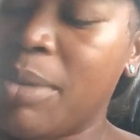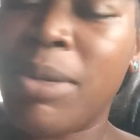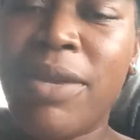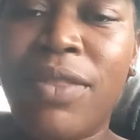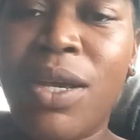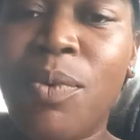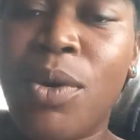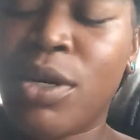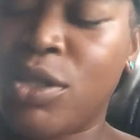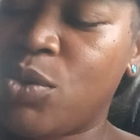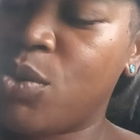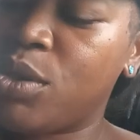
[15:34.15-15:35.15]
But if they're
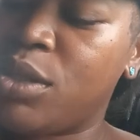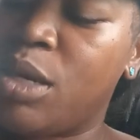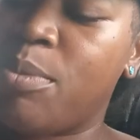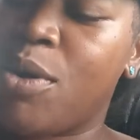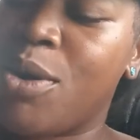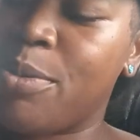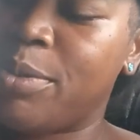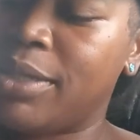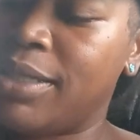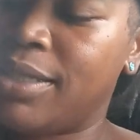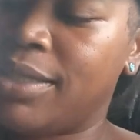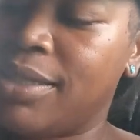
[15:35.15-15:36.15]
working towards their
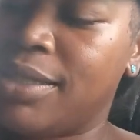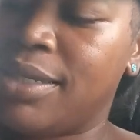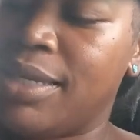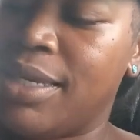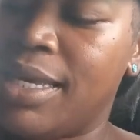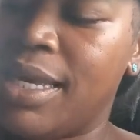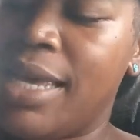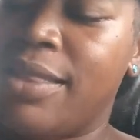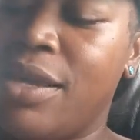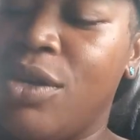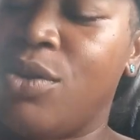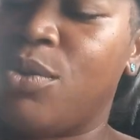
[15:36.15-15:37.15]
purpose
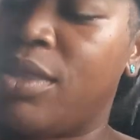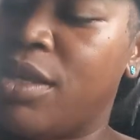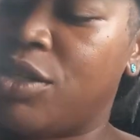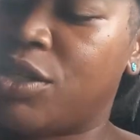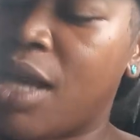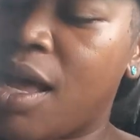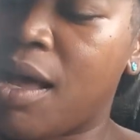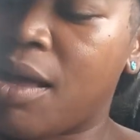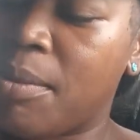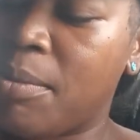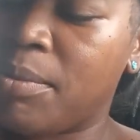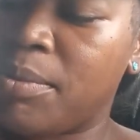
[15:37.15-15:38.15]
and they're doing their
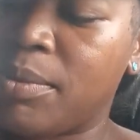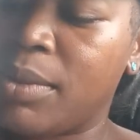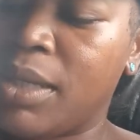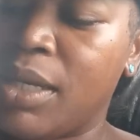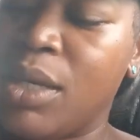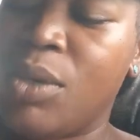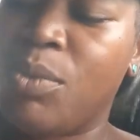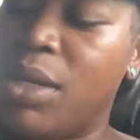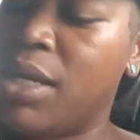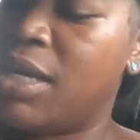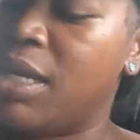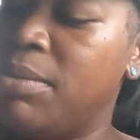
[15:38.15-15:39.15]
job,
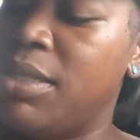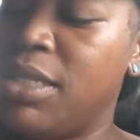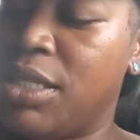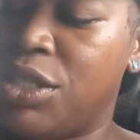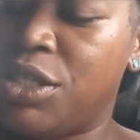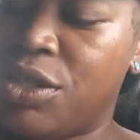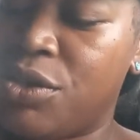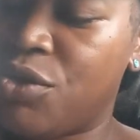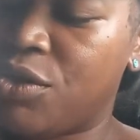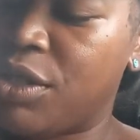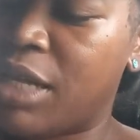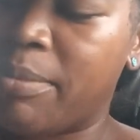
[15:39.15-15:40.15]
when it comes to the
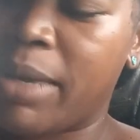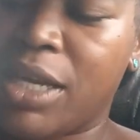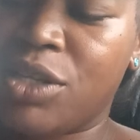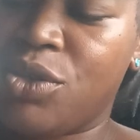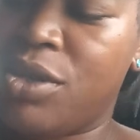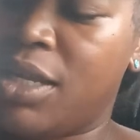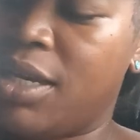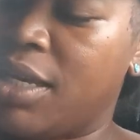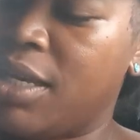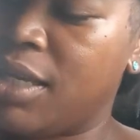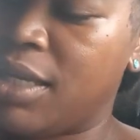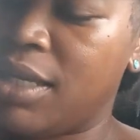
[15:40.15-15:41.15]
children, they making sure they're
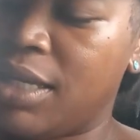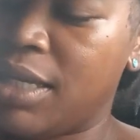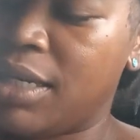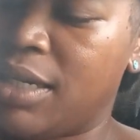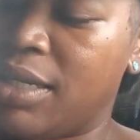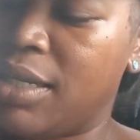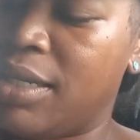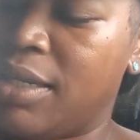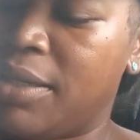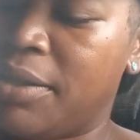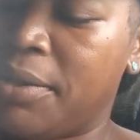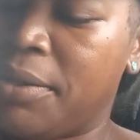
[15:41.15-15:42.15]
good.
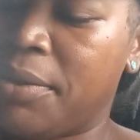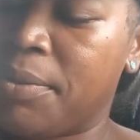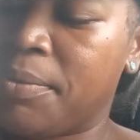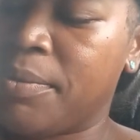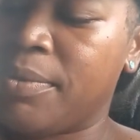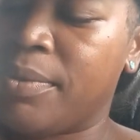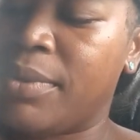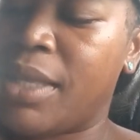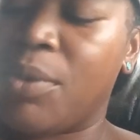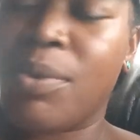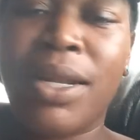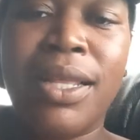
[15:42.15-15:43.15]

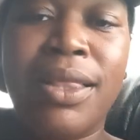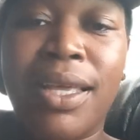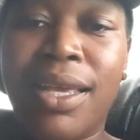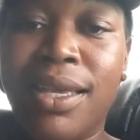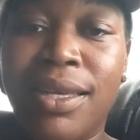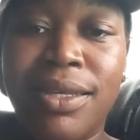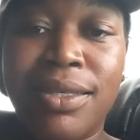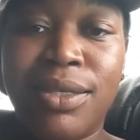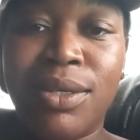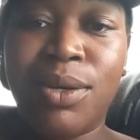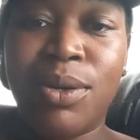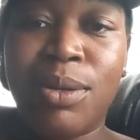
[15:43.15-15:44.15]
They running
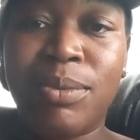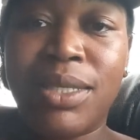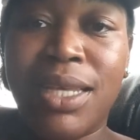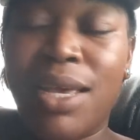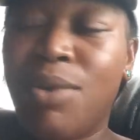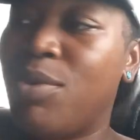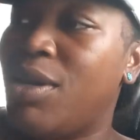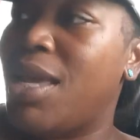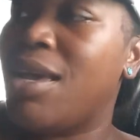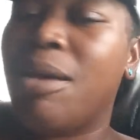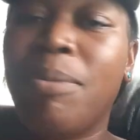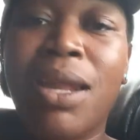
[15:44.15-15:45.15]
things, you know what I'm saying? When
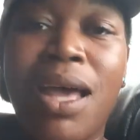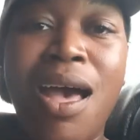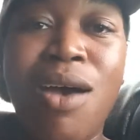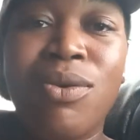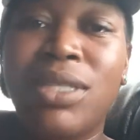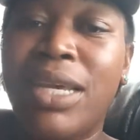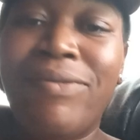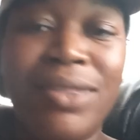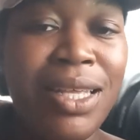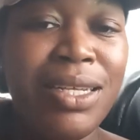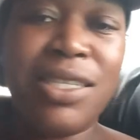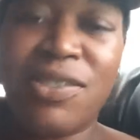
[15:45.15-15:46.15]
they come in the house,
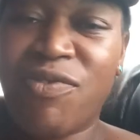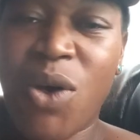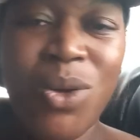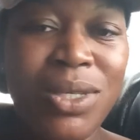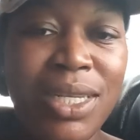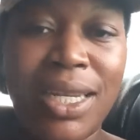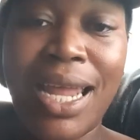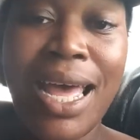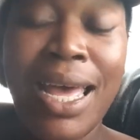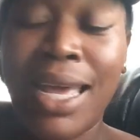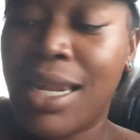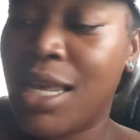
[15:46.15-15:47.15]
everything just falls in
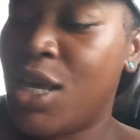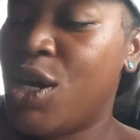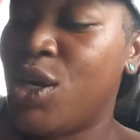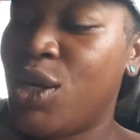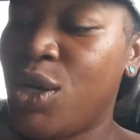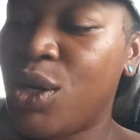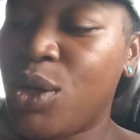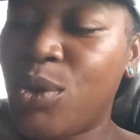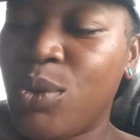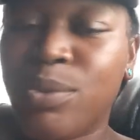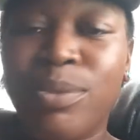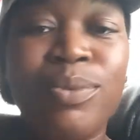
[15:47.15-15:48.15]
line. You
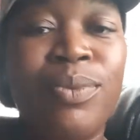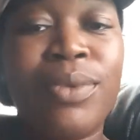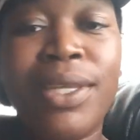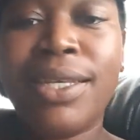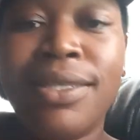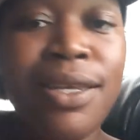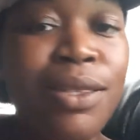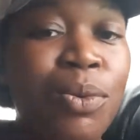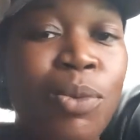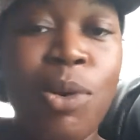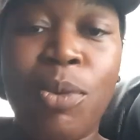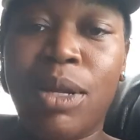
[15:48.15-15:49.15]
know, there's
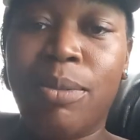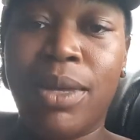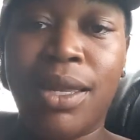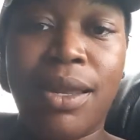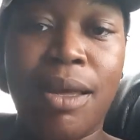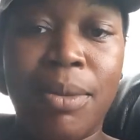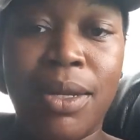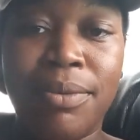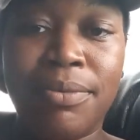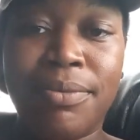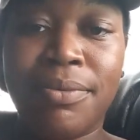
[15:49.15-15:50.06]
nothing wrong with him being dominant.